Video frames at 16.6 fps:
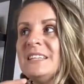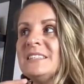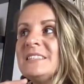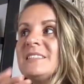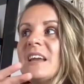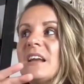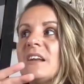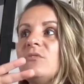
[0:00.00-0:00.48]

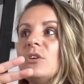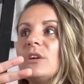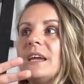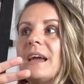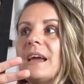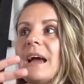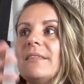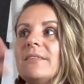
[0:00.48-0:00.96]
instead of
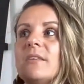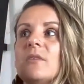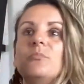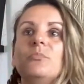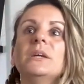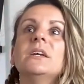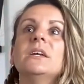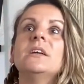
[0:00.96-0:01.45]
looking at the
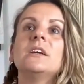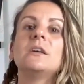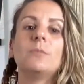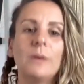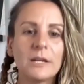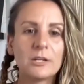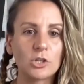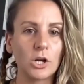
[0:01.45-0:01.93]

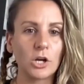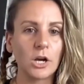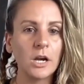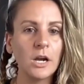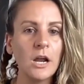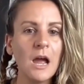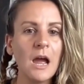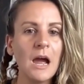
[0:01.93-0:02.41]
big
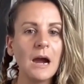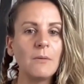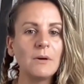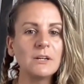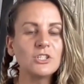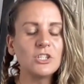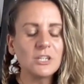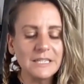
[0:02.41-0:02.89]
picture i
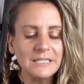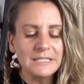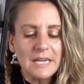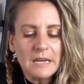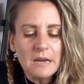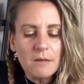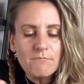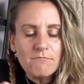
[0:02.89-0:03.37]
want you to like
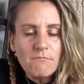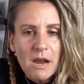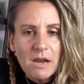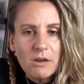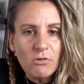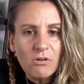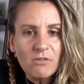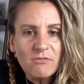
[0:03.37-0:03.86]
take a
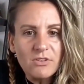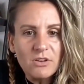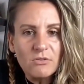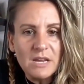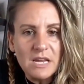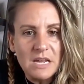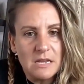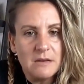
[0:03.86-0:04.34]
micro
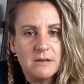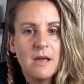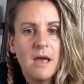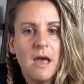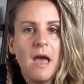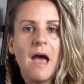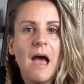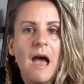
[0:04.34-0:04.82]
view in
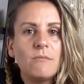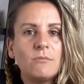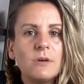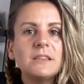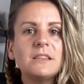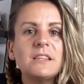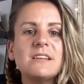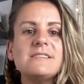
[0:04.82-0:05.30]
at
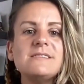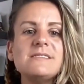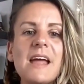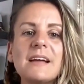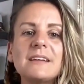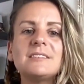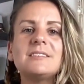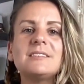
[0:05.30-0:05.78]
what the
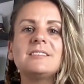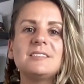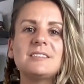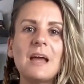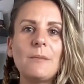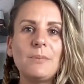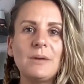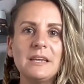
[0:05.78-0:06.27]
next
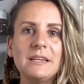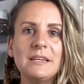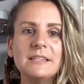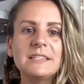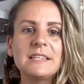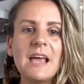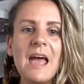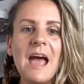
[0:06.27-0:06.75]
step
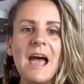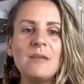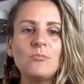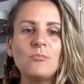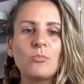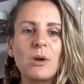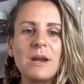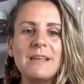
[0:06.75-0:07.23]
is
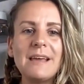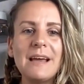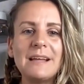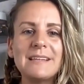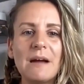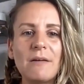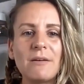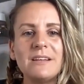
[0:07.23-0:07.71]
and break
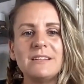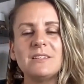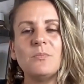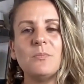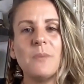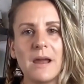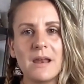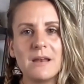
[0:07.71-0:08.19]
that down
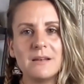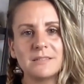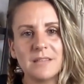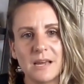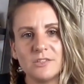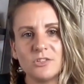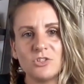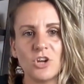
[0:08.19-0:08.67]
into
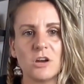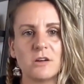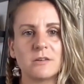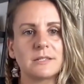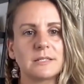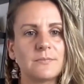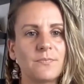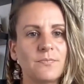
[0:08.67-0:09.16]
bite-sized
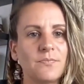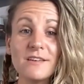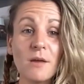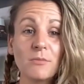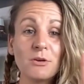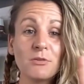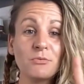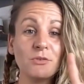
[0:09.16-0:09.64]
chunks okay
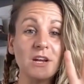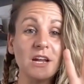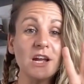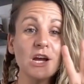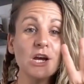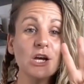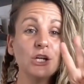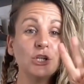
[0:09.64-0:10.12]
number
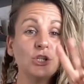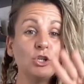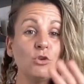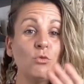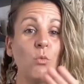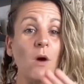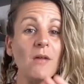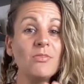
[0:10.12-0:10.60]
three
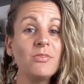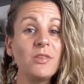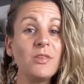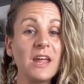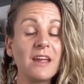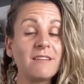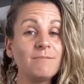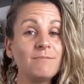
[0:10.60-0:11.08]
do one
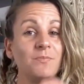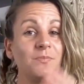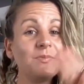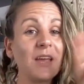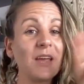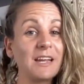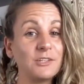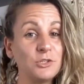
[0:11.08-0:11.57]
thing
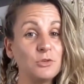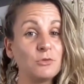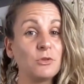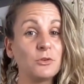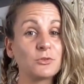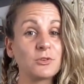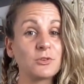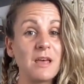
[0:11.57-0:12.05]
that gets you
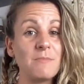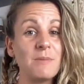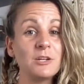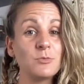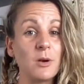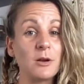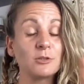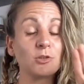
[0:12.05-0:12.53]
closer to that
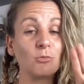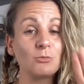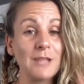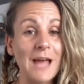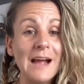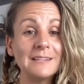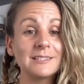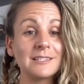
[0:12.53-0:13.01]
benchmark so
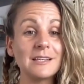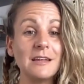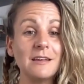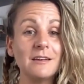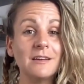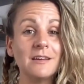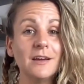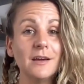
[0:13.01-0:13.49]

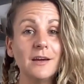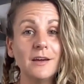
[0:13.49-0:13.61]
lastly